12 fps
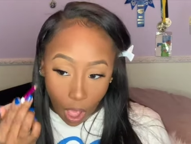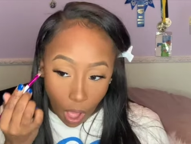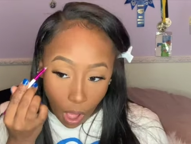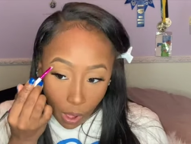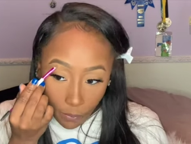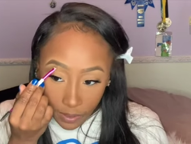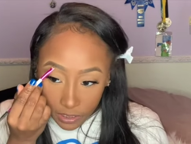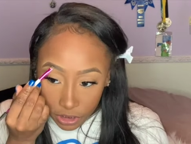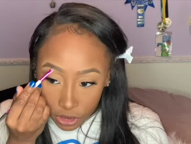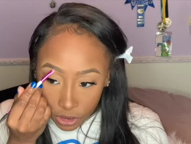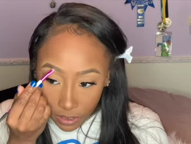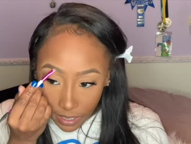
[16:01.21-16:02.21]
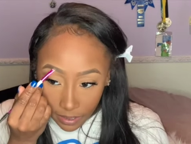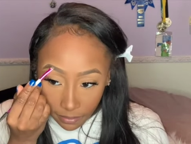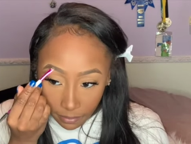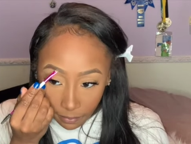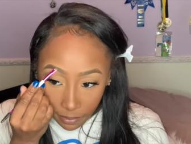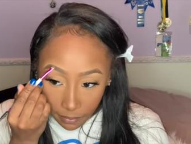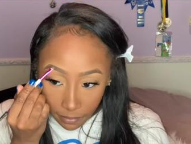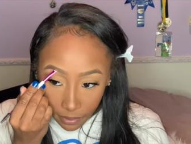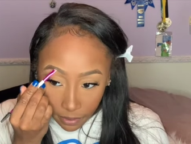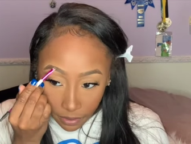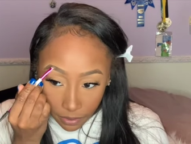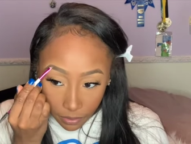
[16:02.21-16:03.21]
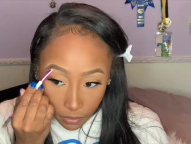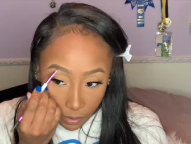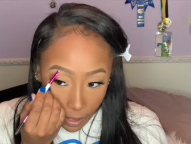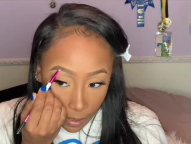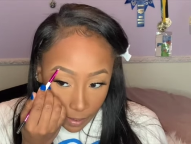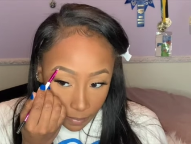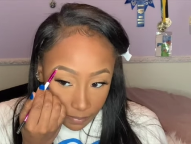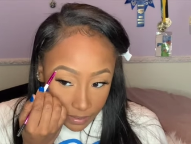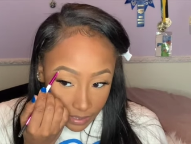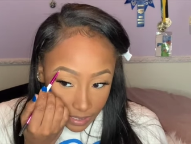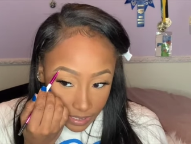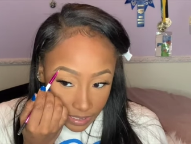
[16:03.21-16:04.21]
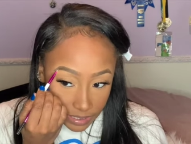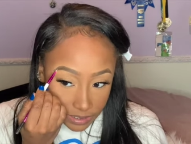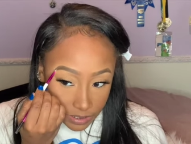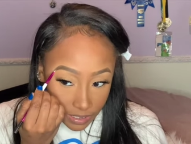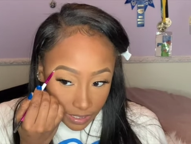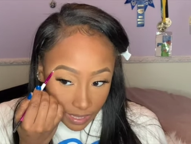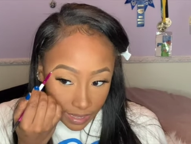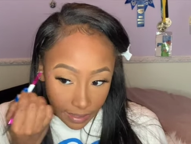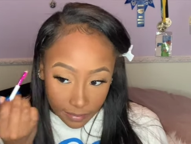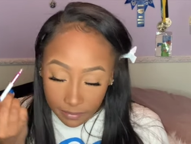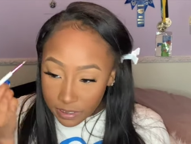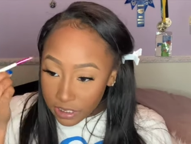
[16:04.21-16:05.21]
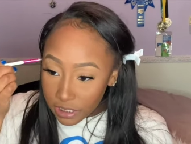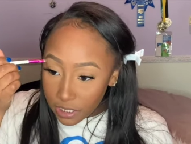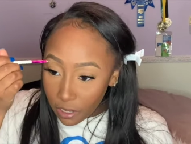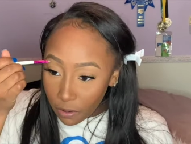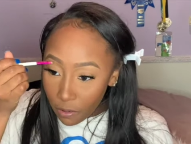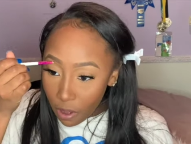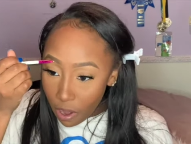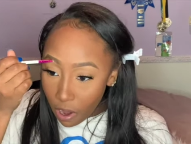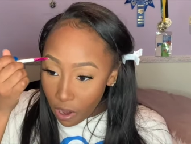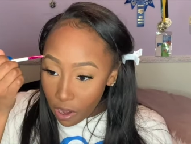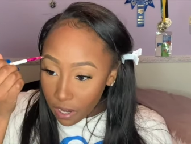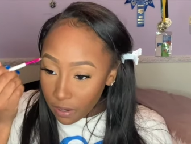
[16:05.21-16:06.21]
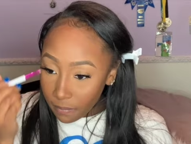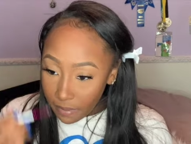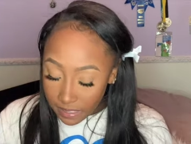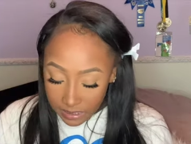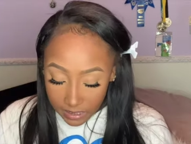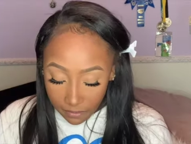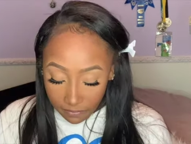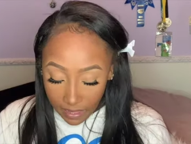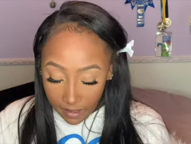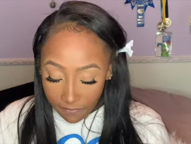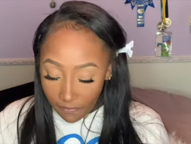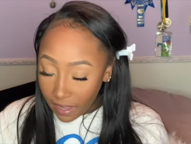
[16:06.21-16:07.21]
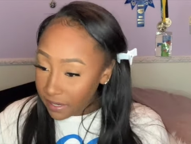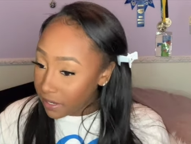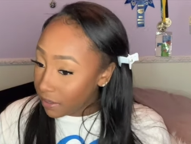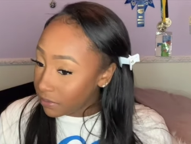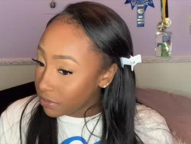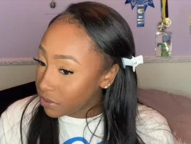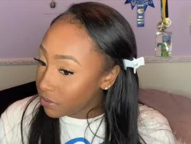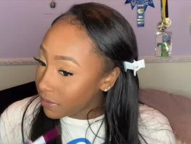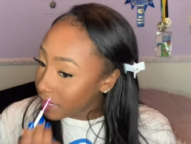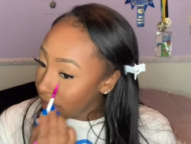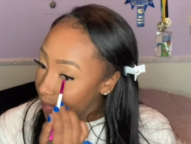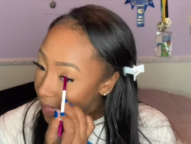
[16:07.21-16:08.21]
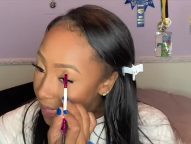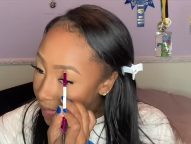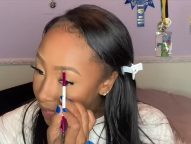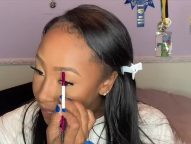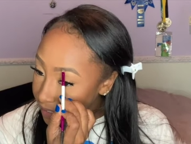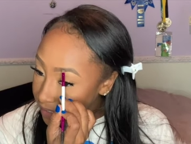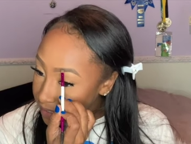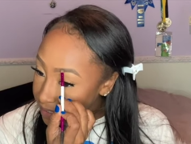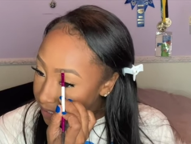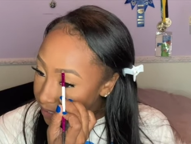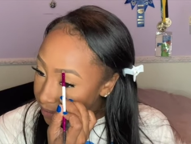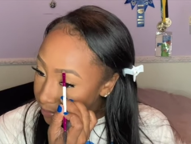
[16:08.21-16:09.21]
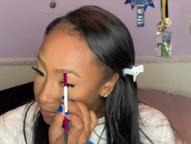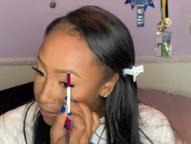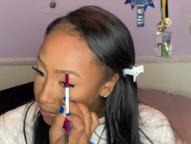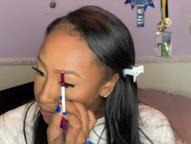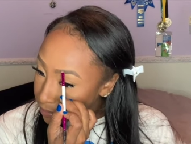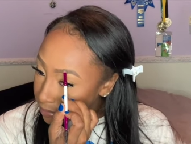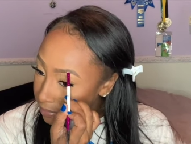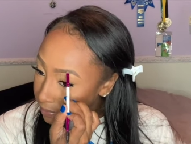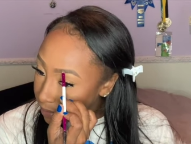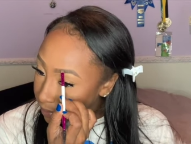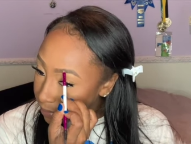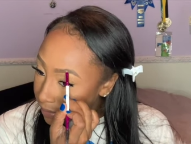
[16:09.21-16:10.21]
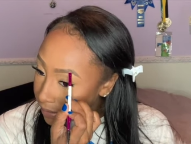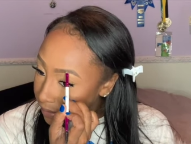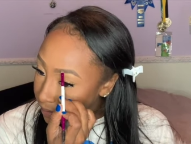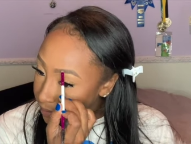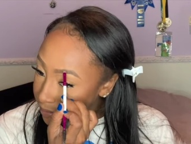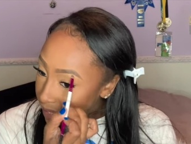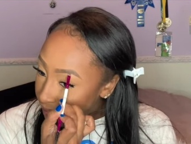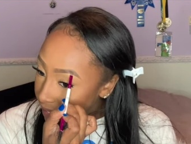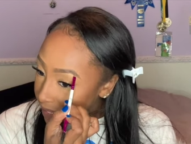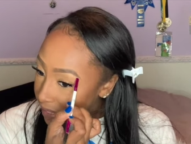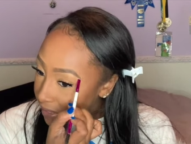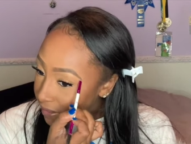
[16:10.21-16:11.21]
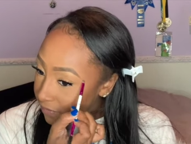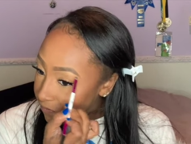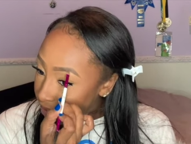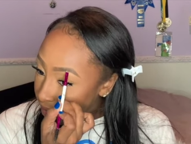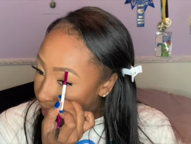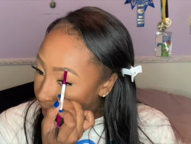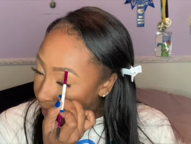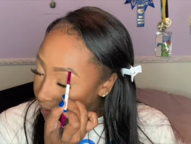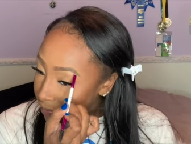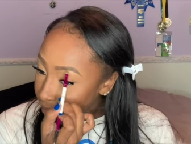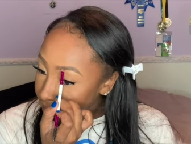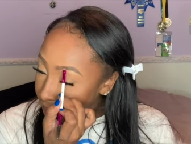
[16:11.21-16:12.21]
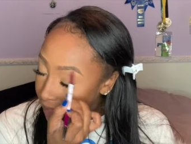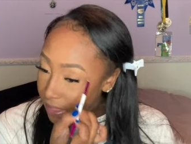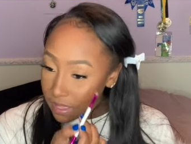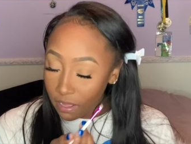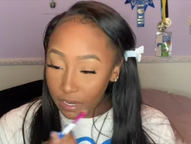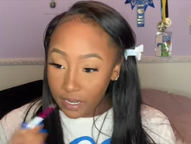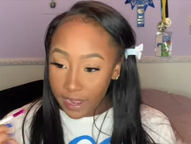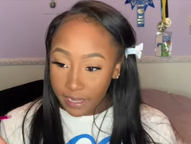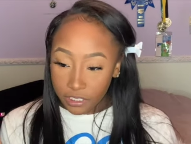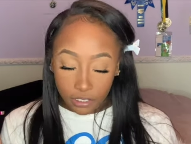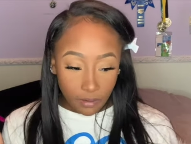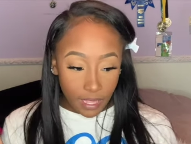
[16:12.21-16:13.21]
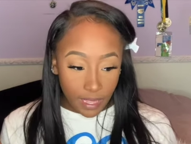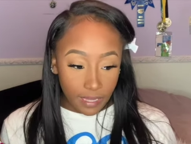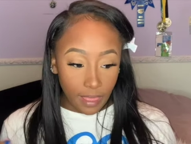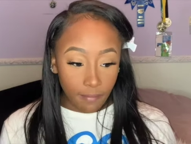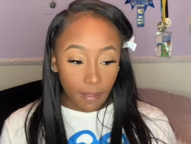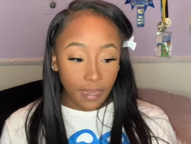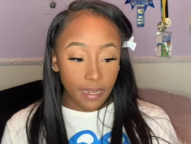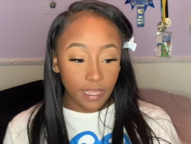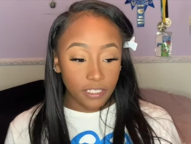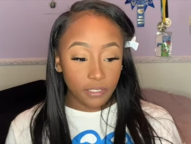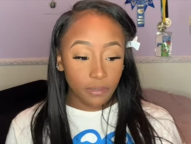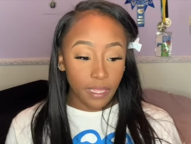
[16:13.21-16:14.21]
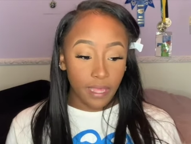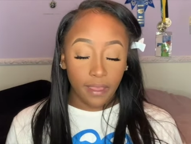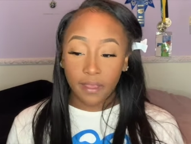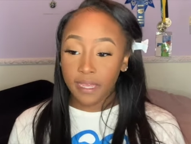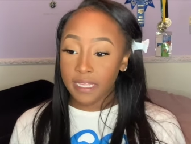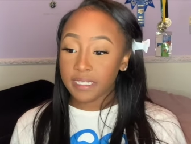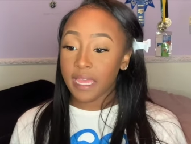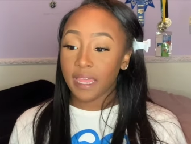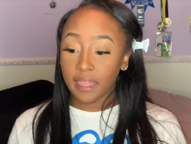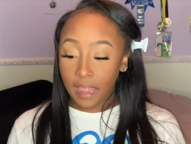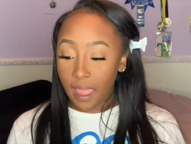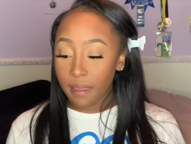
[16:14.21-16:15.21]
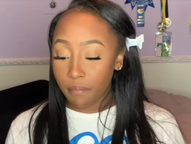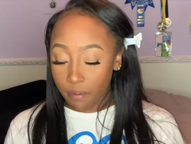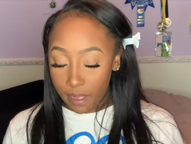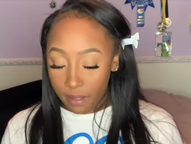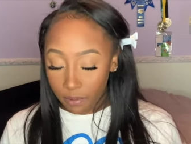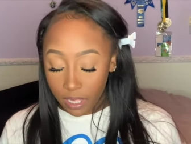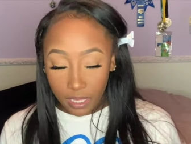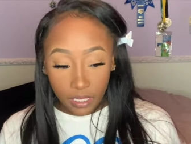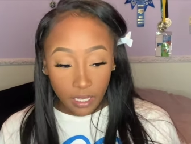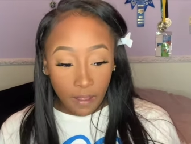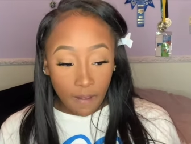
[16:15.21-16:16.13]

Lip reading: always try to remember to do, because I'm so hard on myself that if I don't do it, I can tell. I'm like, oh, my brows. And if you're like me and your natural hair, like my natural hair is a light brown color,